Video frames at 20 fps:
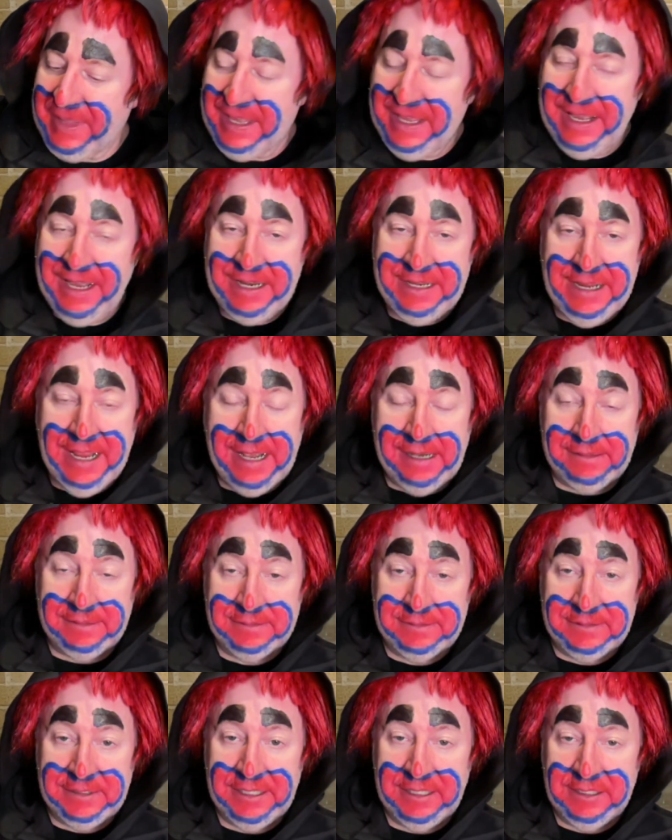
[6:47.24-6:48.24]
And yeah,
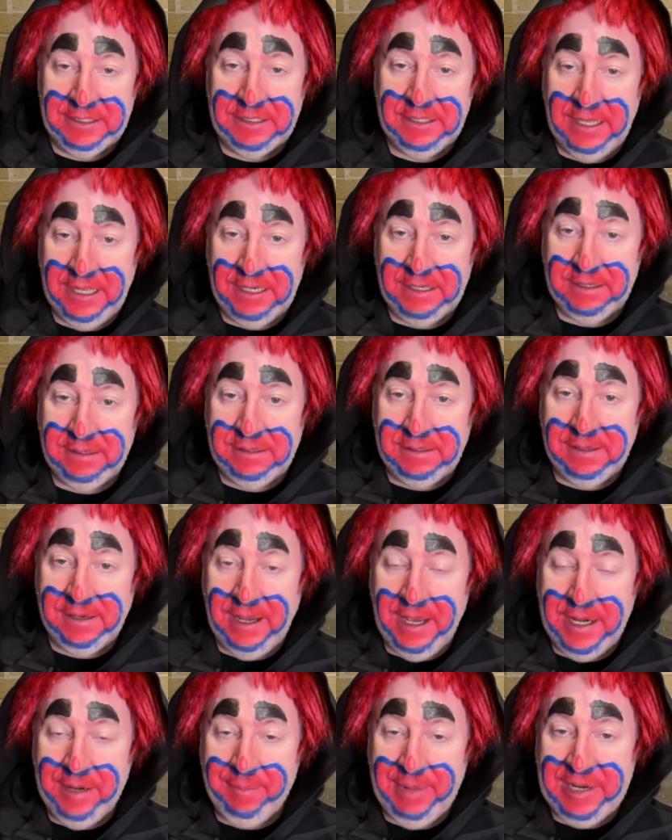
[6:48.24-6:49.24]
it
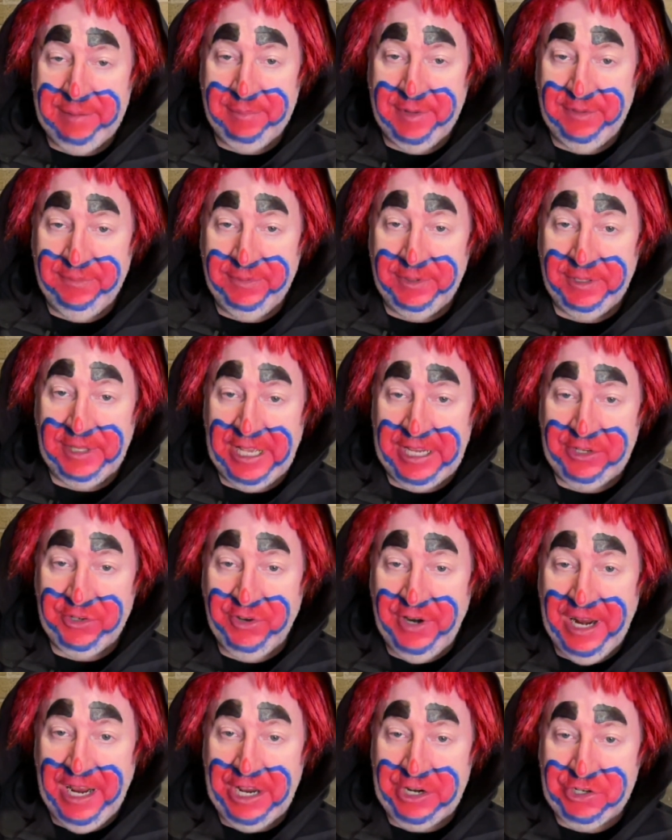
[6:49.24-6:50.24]
kind of made me feel like
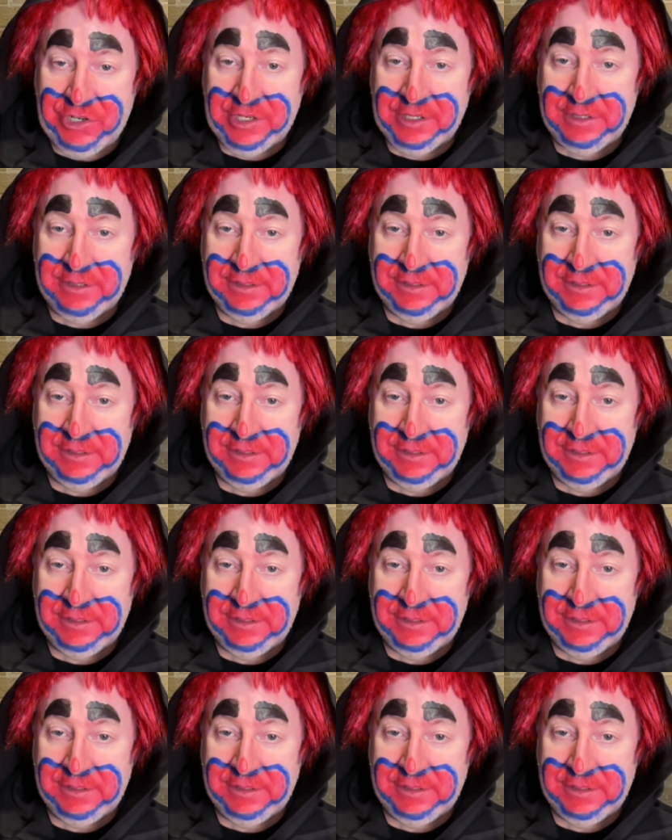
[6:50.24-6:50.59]
trash.